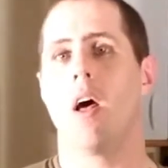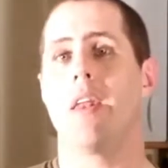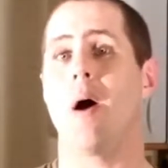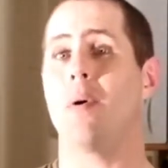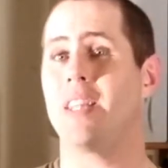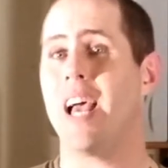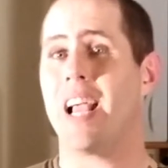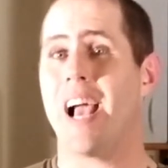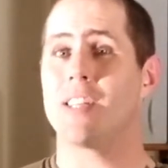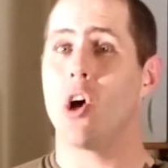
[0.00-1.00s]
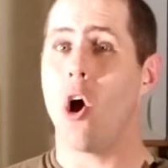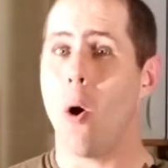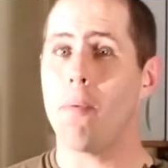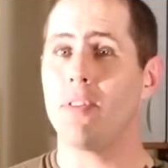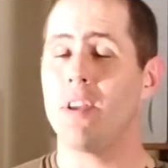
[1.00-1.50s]
Now with that, guys,
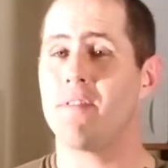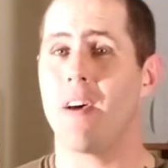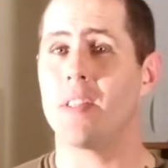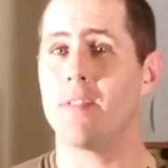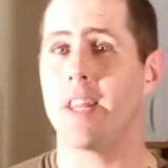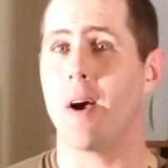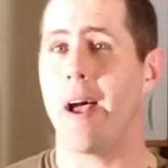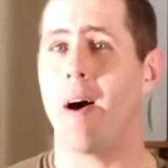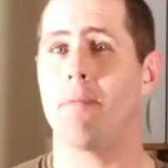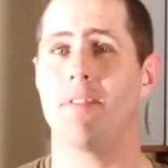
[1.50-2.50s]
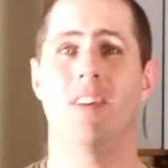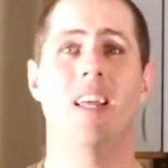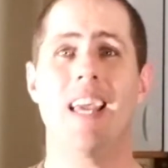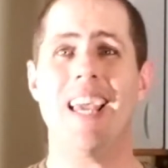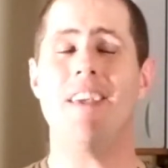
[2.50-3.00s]
hopefully you found this video helpful.
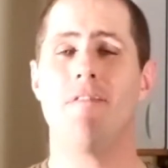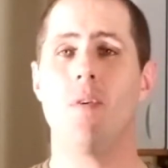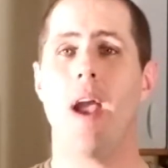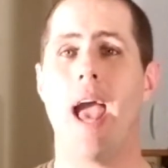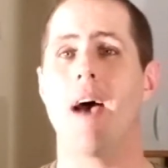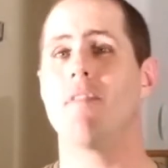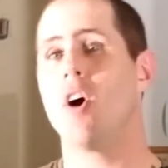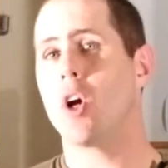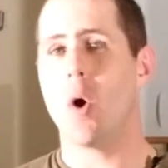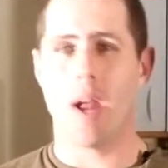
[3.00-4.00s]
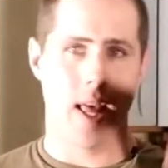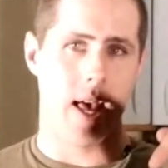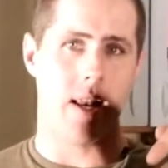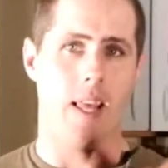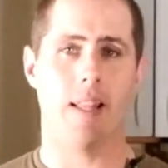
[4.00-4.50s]
If you have, go
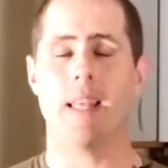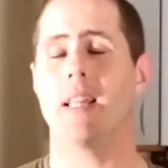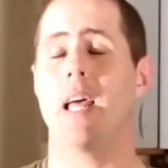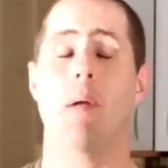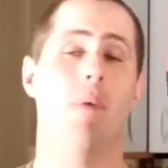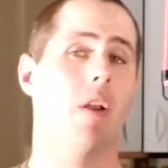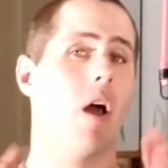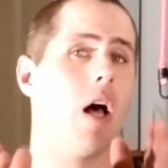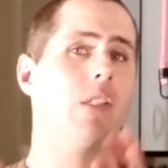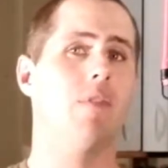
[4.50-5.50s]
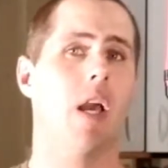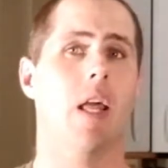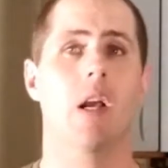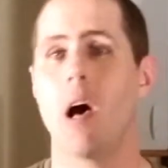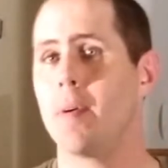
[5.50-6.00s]
ahead and hit that like button. Also, if you got
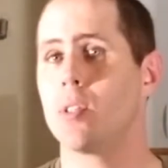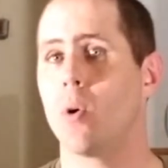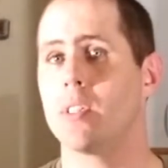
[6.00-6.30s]
any comments or